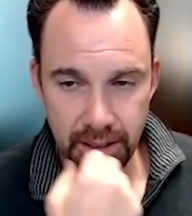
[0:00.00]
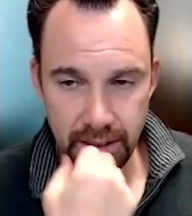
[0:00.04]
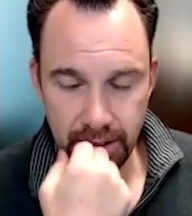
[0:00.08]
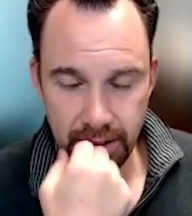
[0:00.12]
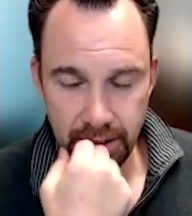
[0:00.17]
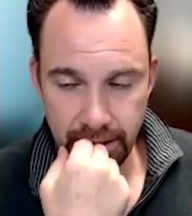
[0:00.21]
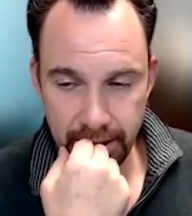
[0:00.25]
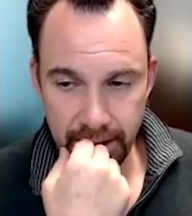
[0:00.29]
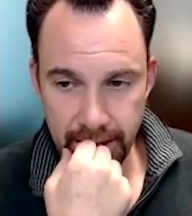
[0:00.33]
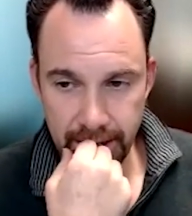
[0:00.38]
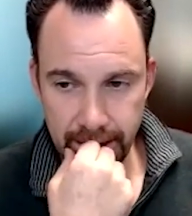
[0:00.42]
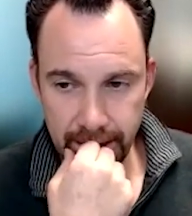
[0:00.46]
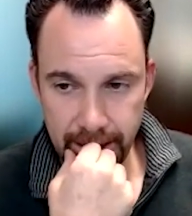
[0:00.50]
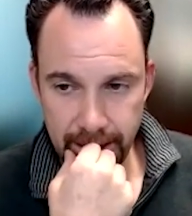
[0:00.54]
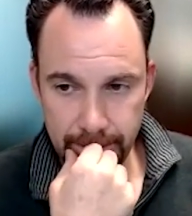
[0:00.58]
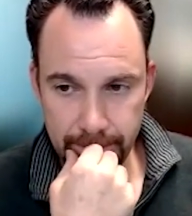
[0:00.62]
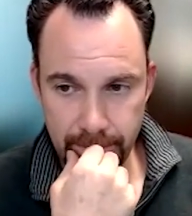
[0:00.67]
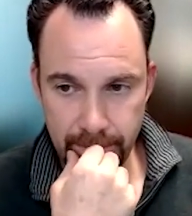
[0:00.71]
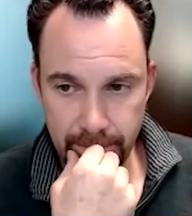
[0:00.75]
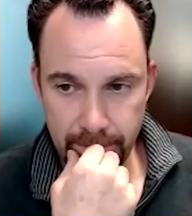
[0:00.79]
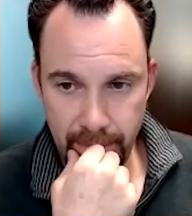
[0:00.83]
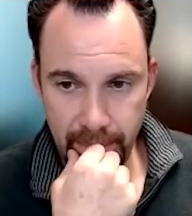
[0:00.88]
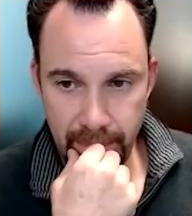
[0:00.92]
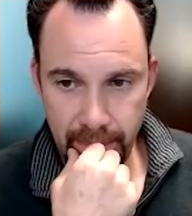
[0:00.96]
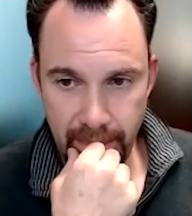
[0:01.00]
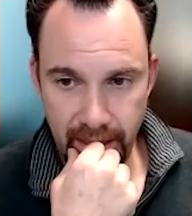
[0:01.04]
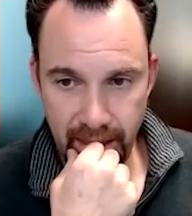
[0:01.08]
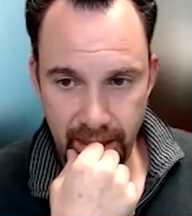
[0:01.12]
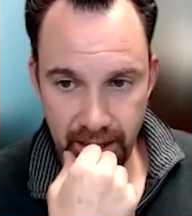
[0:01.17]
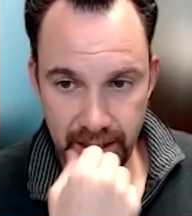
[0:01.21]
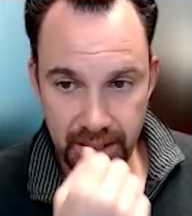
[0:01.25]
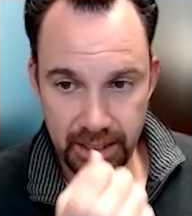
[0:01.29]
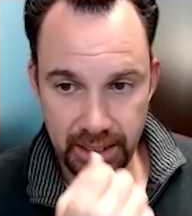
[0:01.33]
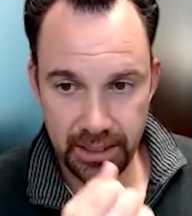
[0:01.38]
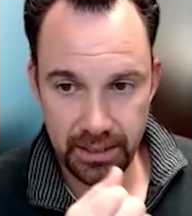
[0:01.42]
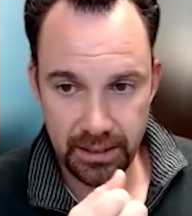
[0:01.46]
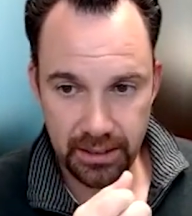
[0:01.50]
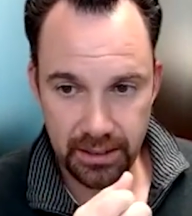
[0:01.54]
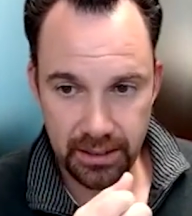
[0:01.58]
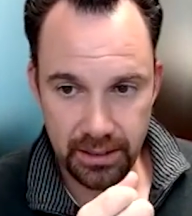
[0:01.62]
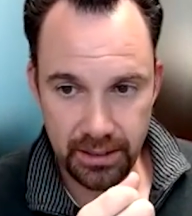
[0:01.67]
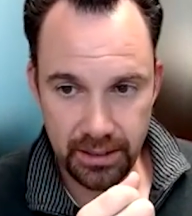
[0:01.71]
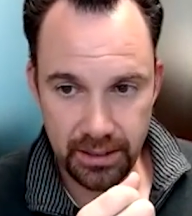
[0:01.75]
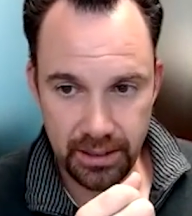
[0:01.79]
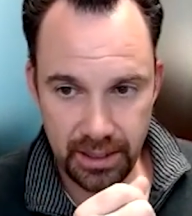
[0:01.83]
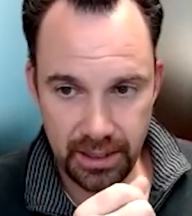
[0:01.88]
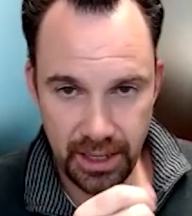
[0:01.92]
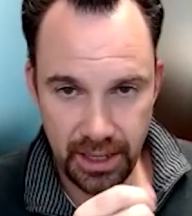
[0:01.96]
And
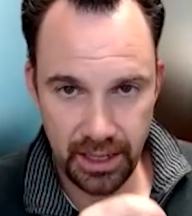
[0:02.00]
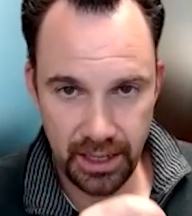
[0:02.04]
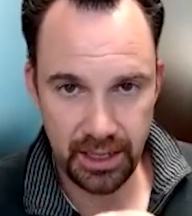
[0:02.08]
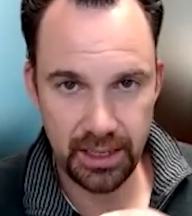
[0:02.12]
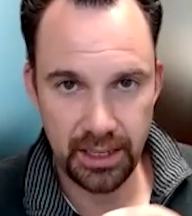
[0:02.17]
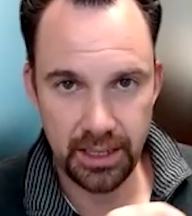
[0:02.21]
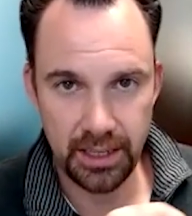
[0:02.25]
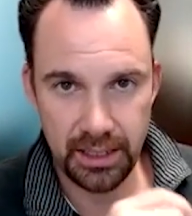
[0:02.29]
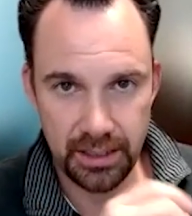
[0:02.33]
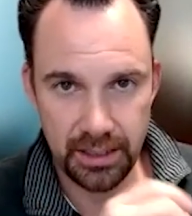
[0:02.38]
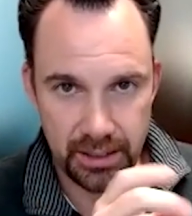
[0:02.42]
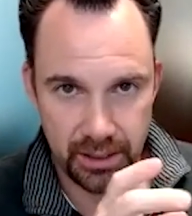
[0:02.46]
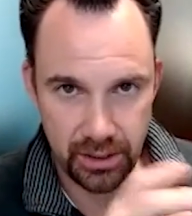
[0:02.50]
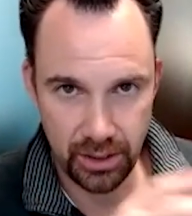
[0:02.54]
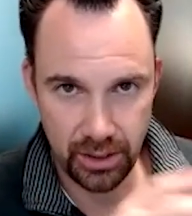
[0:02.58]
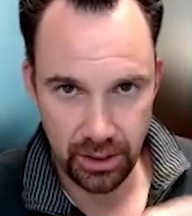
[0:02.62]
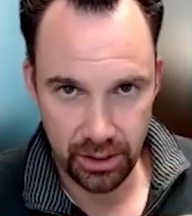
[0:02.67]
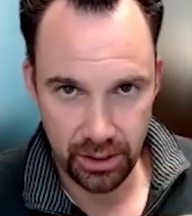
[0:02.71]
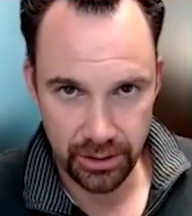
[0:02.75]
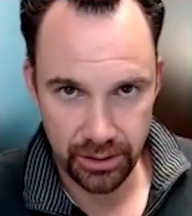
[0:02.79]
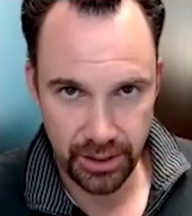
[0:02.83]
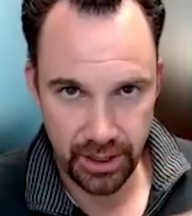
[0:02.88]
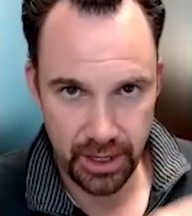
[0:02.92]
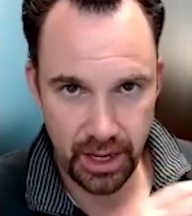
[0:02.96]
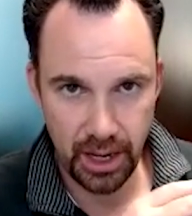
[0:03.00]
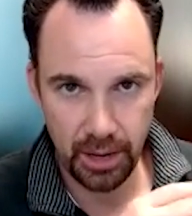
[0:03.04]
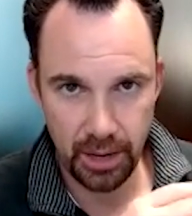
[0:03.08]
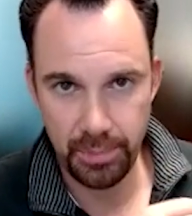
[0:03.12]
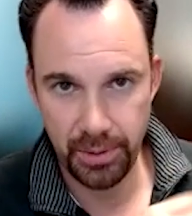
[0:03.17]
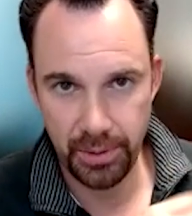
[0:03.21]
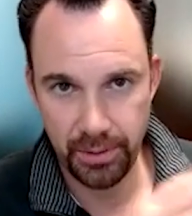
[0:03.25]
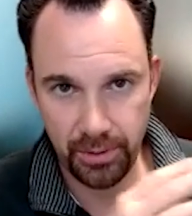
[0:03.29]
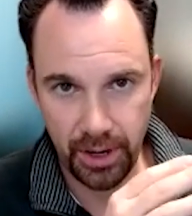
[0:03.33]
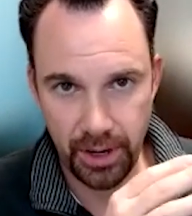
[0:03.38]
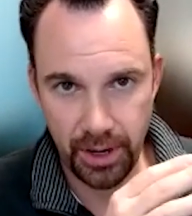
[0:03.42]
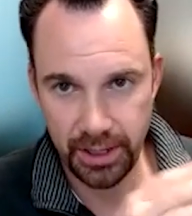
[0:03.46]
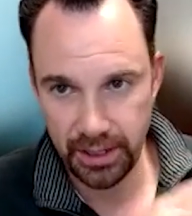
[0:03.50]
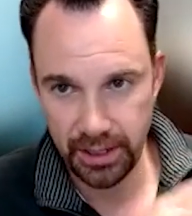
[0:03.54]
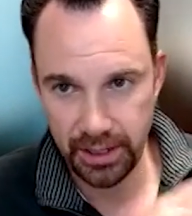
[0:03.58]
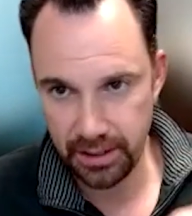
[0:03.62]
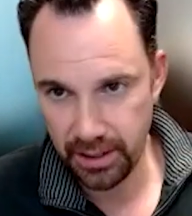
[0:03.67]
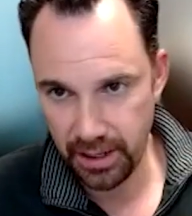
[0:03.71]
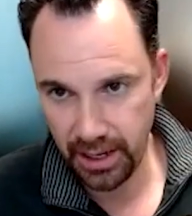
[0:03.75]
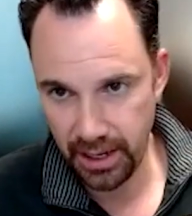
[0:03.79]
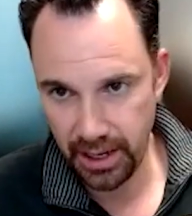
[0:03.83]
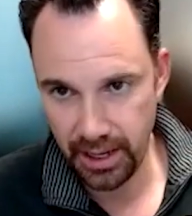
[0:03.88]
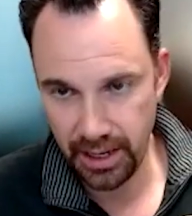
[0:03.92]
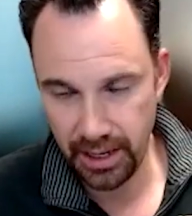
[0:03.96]
getting it installed and up and running.
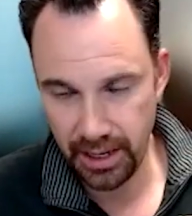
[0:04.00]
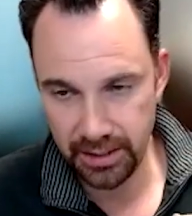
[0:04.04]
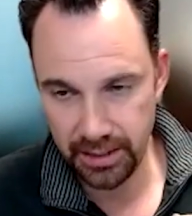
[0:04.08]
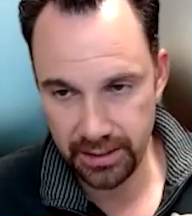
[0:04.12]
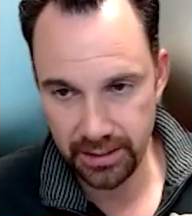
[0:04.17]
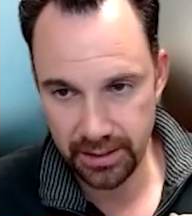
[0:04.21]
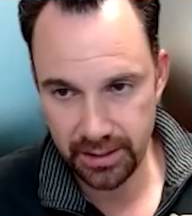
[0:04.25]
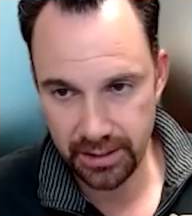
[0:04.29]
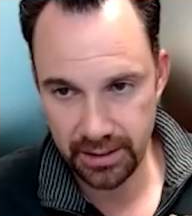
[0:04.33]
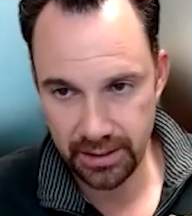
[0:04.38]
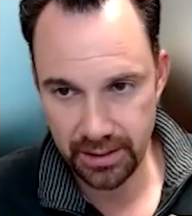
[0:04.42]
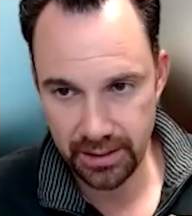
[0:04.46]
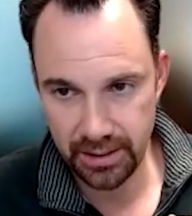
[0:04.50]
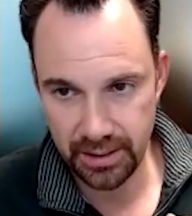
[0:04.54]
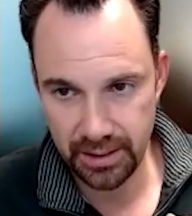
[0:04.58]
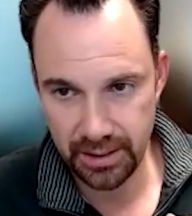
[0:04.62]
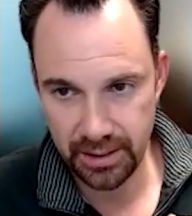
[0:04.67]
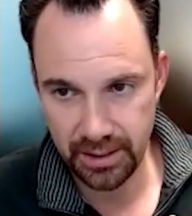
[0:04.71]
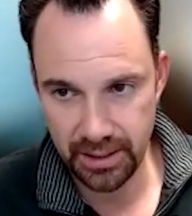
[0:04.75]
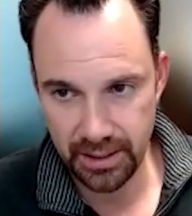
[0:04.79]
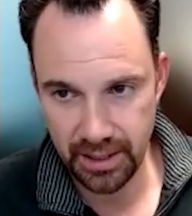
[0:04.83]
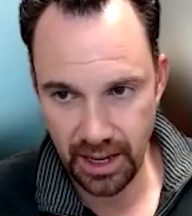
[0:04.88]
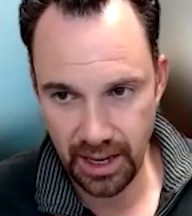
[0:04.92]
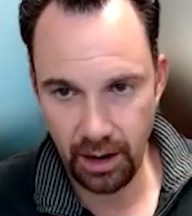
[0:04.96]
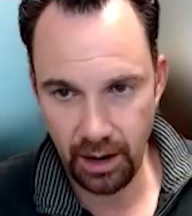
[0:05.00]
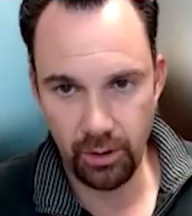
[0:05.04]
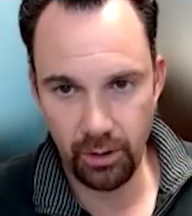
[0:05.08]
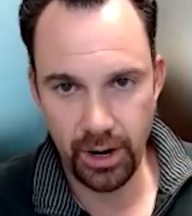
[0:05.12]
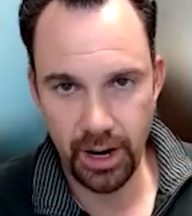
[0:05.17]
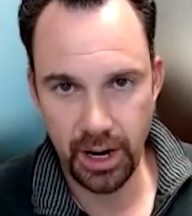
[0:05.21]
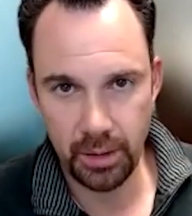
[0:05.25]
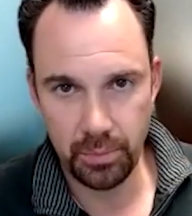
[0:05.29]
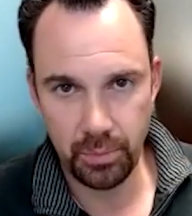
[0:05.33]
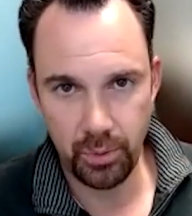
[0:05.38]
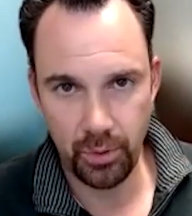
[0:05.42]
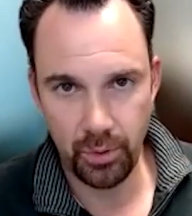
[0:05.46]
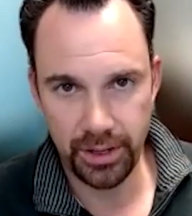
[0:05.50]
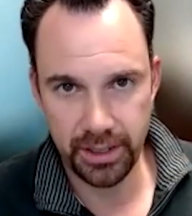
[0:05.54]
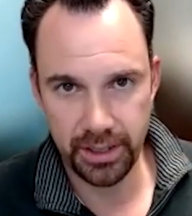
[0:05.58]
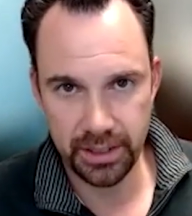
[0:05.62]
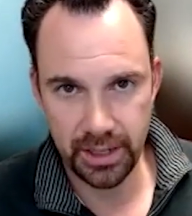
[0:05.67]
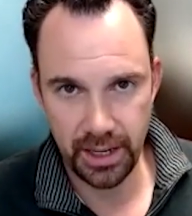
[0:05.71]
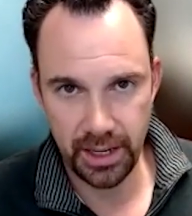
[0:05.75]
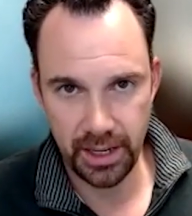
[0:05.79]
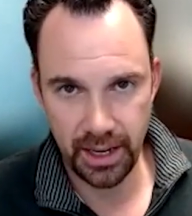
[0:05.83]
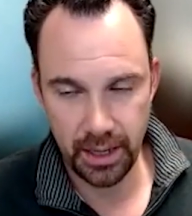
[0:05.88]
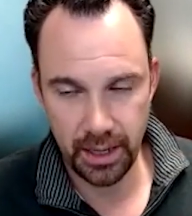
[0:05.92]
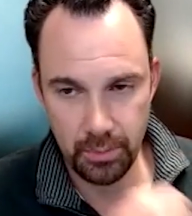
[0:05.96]
And now we're at a point in
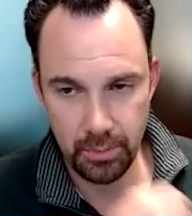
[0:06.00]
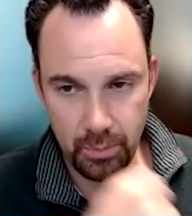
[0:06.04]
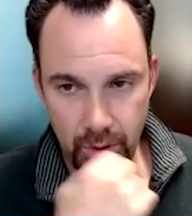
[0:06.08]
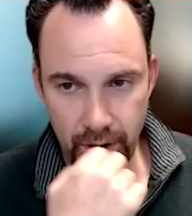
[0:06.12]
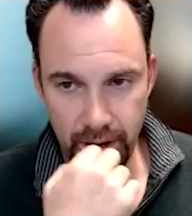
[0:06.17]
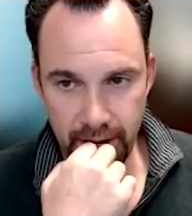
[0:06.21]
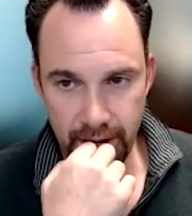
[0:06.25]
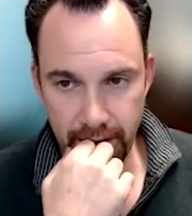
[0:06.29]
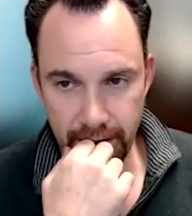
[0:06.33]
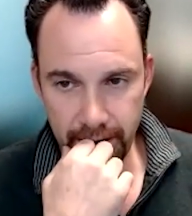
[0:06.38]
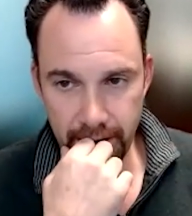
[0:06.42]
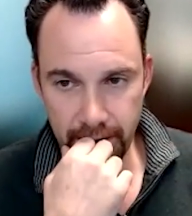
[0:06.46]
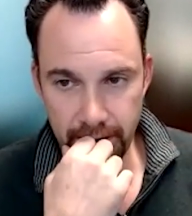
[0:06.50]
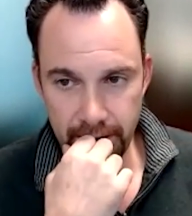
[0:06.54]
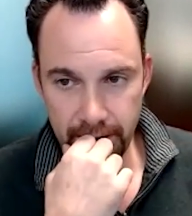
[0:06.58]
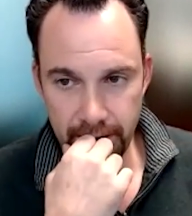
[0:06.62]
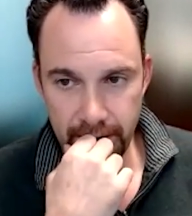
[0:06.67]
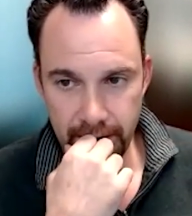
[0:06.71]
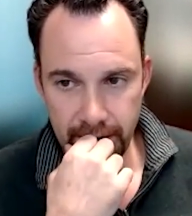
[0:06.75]
time where,